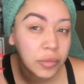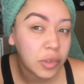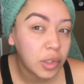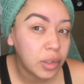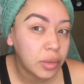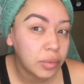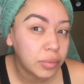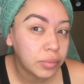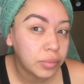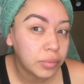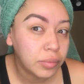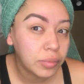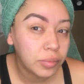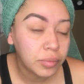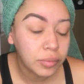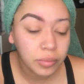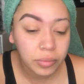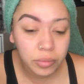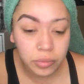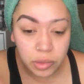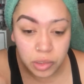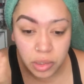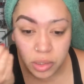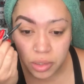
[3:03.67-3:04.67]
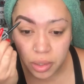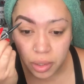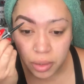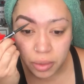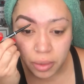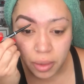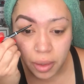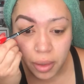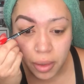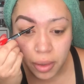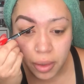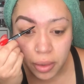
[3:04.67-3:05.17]
So just
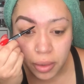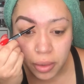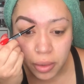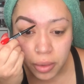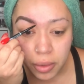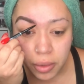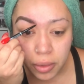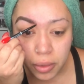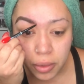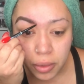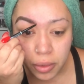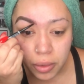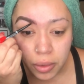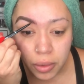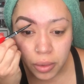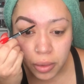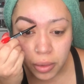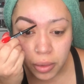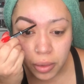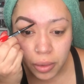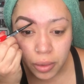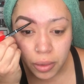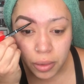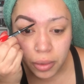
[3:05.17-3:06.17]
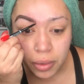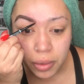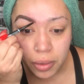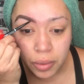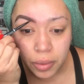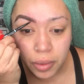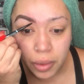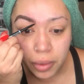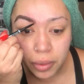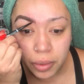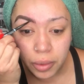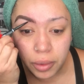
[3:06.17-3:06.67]
like that, I'll go
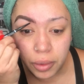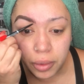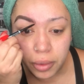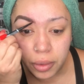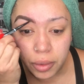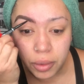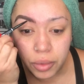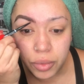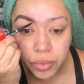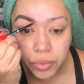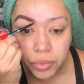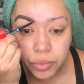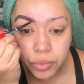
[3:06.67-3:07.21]
down here.